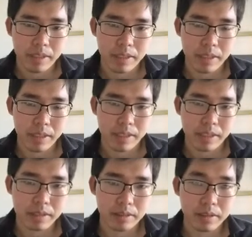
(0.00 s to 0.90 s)

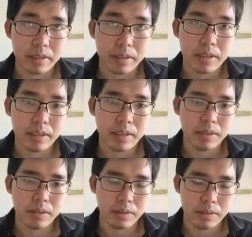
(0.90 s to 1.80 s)
And
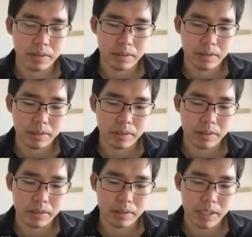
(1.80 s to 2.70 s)
so
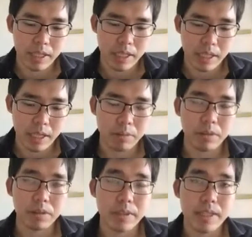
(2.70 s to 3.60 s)
I
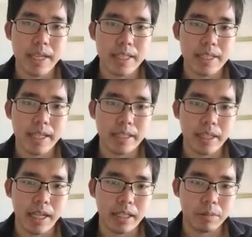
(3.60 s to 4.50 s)
want to say that
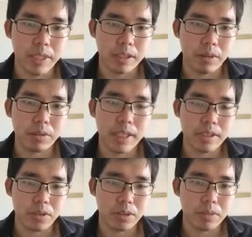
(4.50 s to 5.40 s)
like we don't
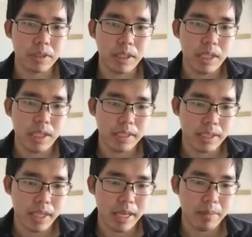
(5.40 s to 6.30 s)
assume
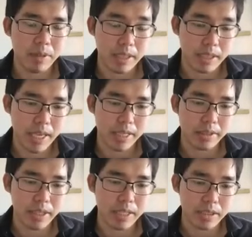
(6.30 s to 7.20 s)
that every
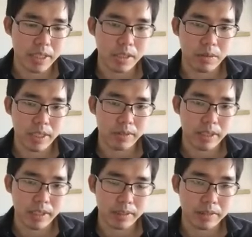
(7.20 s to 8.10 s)
data is discrete
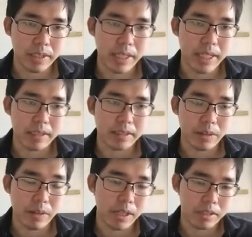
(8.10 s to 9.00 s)

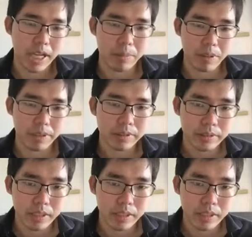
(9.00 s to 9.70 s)
or tabular.